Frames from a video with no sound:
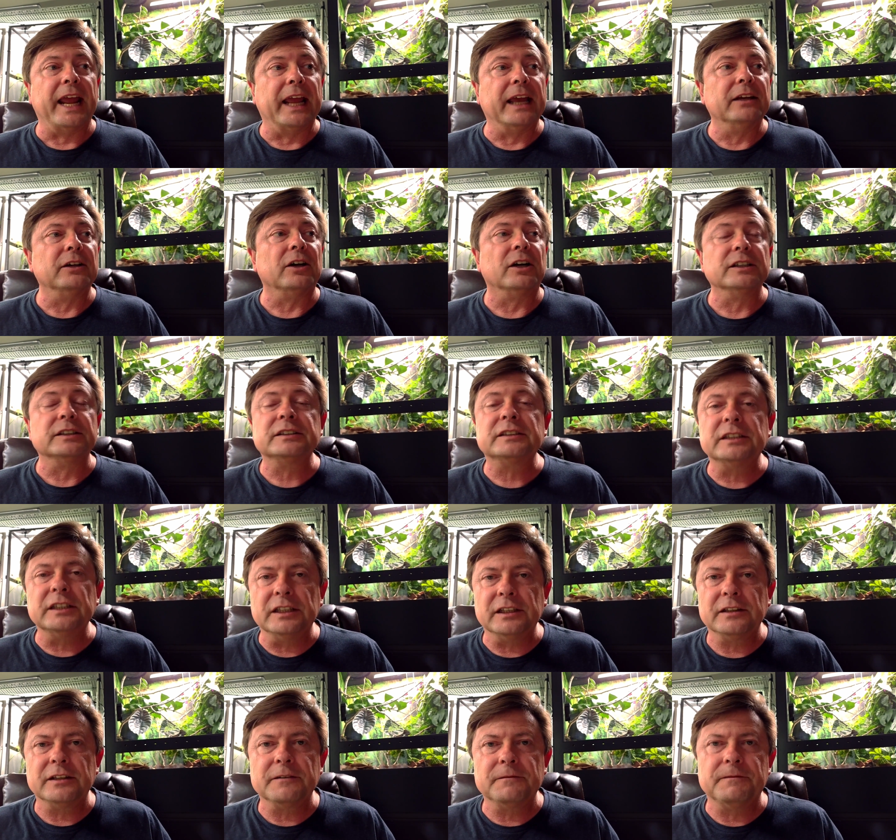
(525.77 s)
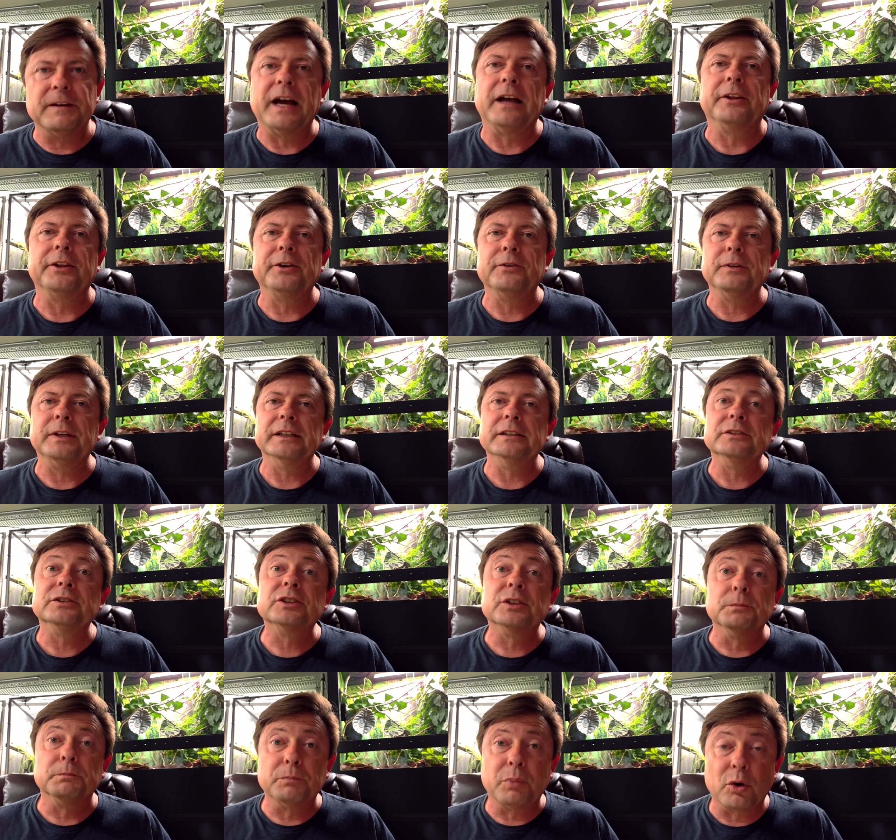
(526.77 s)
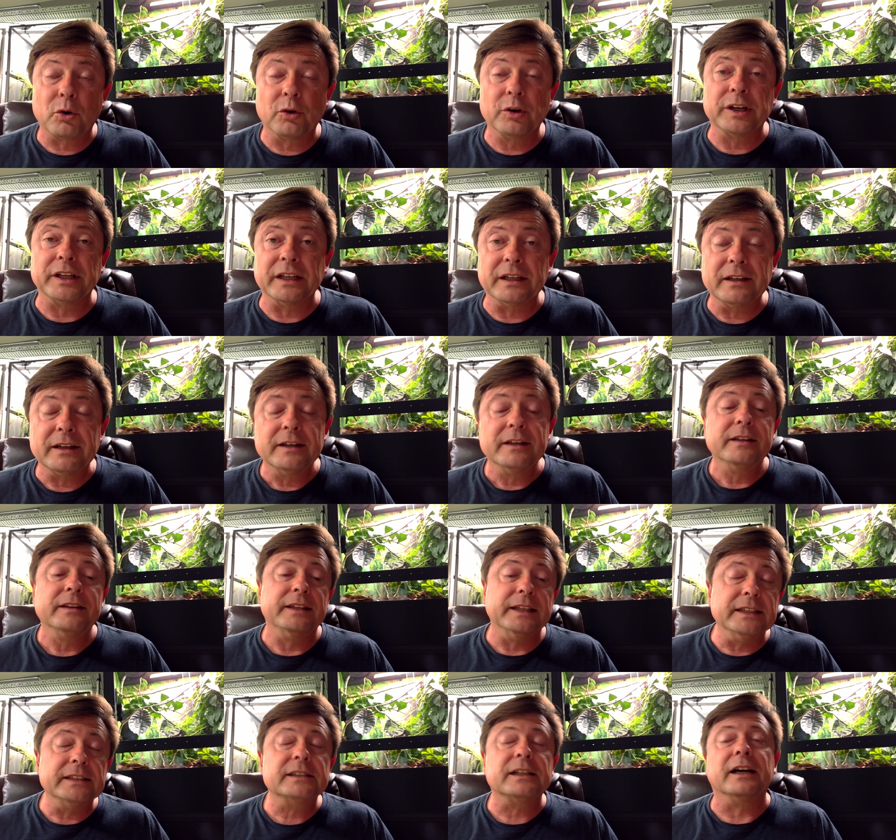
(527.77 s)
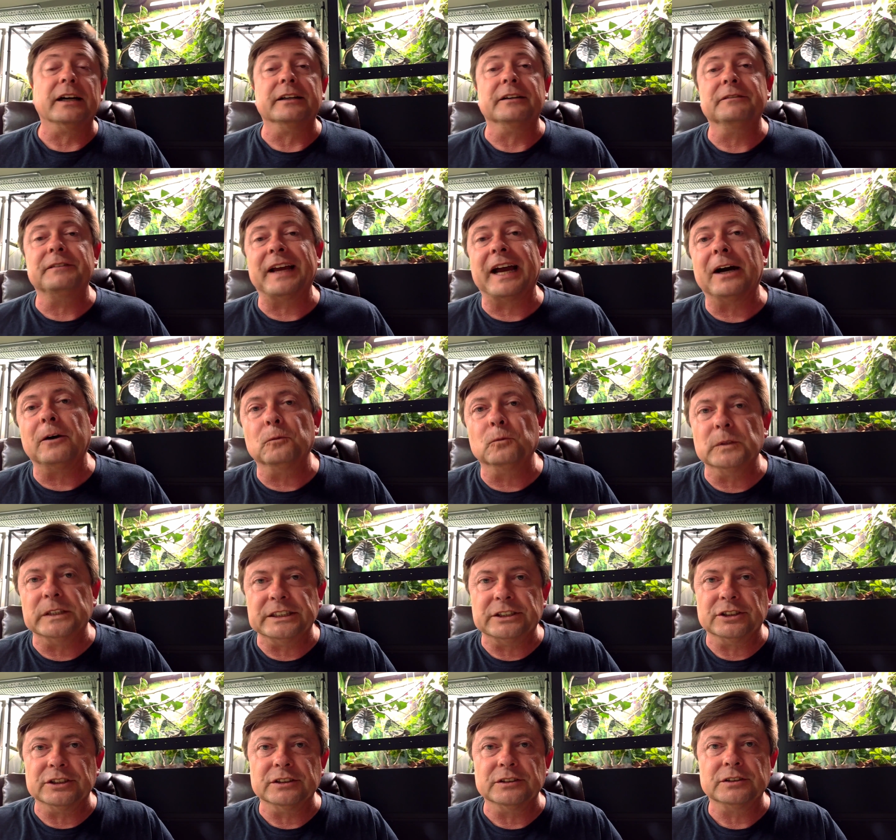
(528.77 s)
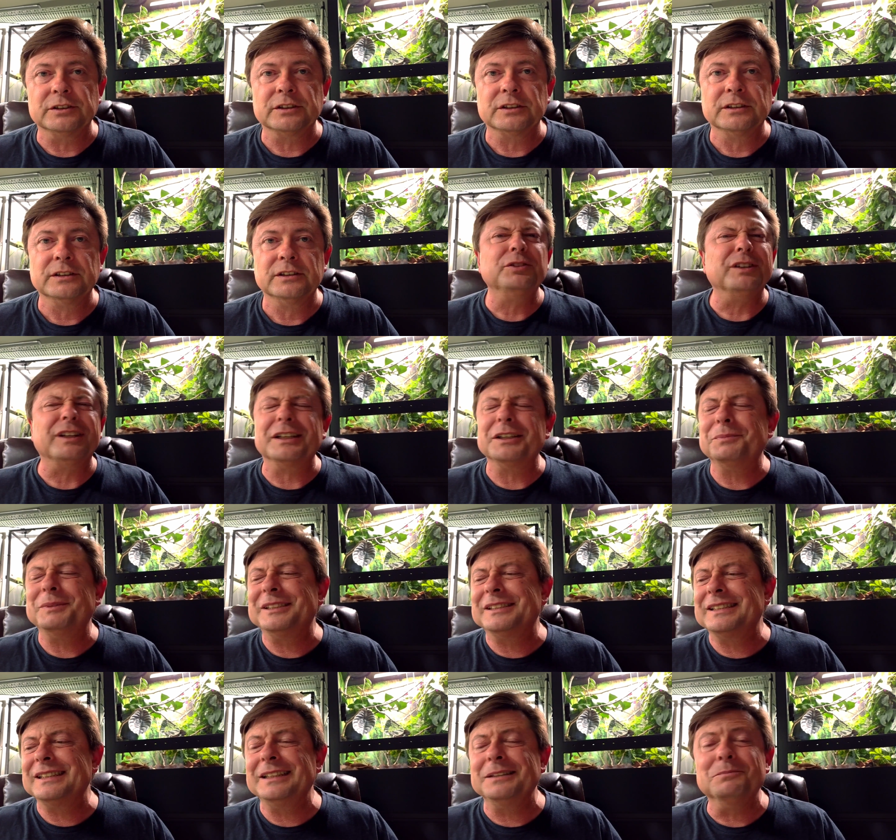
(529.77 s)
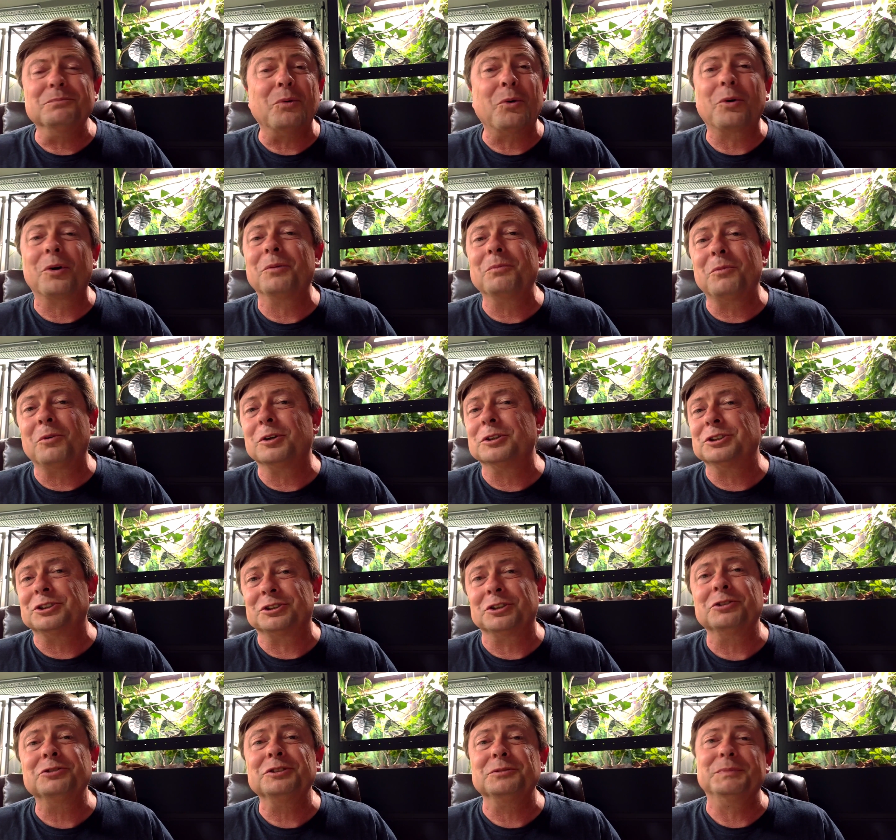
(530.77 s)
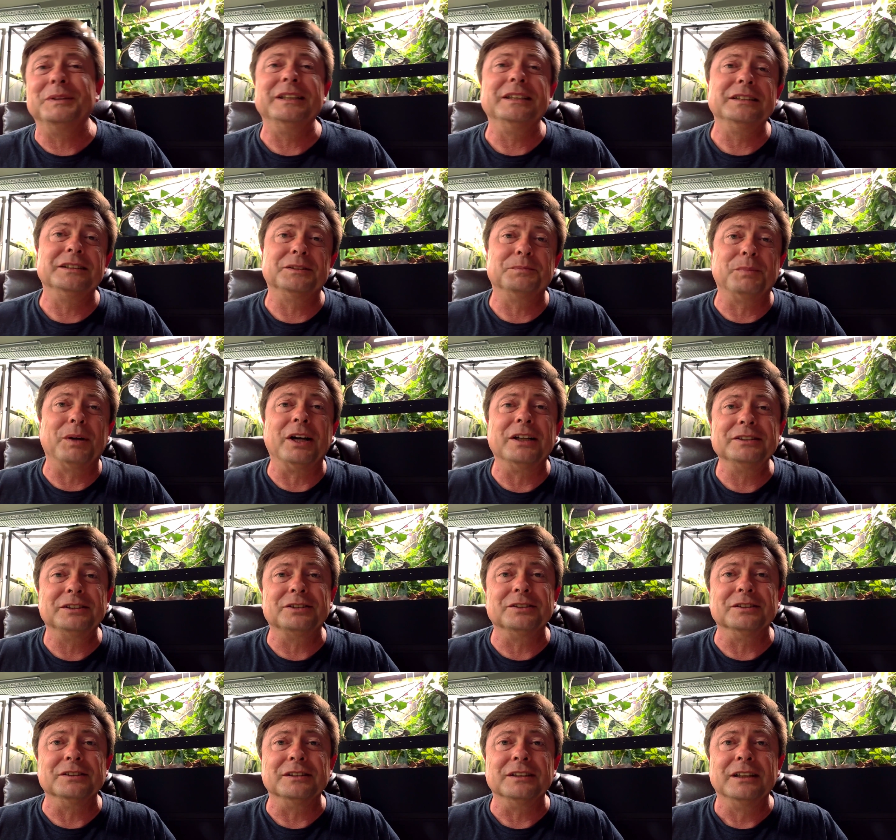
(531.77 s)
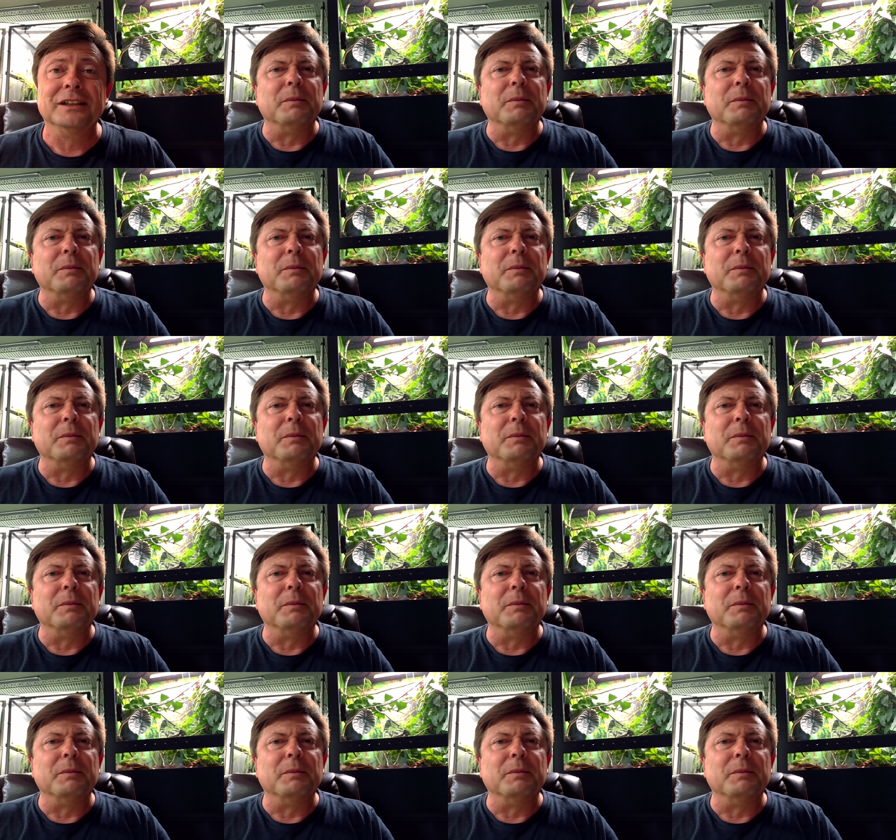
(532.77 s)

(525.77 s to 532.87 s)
and are seeing the value in supporting these kind of outreaches. So you're going to be seeing more and more shows being sponsored.